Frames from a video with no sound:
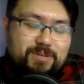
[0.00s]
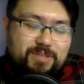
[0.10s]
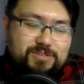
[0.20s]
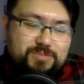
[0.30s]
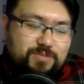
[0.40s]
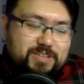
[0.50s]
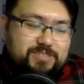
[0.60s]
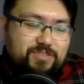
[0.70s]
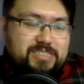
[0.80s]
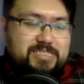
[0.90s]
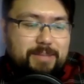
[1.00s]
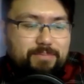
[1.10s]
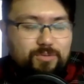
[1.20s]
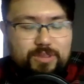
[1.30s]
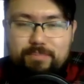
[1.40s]
movies, for example,
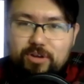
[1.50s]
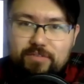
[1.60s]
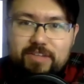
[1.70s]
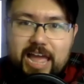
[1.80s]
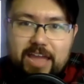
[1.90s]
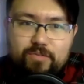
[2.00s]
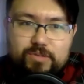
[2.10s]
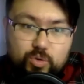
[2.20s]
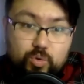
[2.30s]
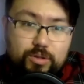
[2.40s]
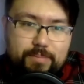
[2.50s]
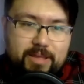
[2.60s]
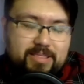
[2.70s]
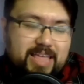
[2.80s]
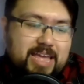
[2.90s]
with the Book of Life, what's cool
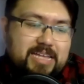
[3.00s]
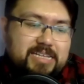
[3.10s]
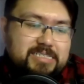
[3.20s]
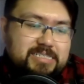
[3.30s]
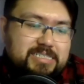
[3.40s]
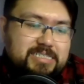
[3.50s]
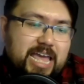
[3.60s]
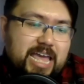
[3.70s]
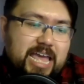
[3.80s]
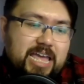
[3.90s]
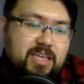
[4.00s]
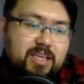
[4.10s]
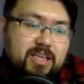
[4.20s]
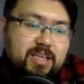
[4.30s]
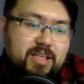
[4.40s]
about that is that
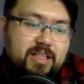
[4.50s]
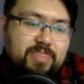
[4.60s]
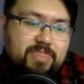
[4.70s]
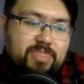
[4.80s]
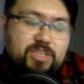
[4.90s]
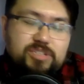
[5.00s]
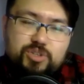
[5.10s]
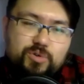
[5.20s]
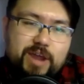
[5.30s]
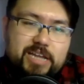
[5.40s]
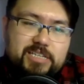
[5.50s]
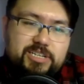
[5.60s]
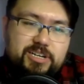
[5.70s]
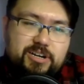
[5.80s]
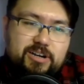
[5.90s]
the
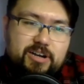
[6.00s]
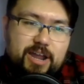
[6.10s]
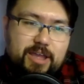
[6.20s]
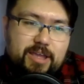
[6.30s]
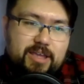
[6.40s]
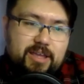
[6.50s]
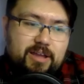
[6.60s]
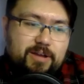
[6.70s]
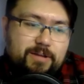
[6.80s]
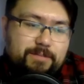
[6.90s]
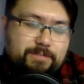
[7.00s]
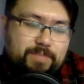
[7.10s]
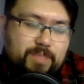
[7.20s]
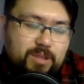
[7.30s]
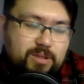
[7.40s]
director and eh,
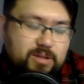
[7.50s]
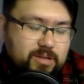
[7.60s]
um uh,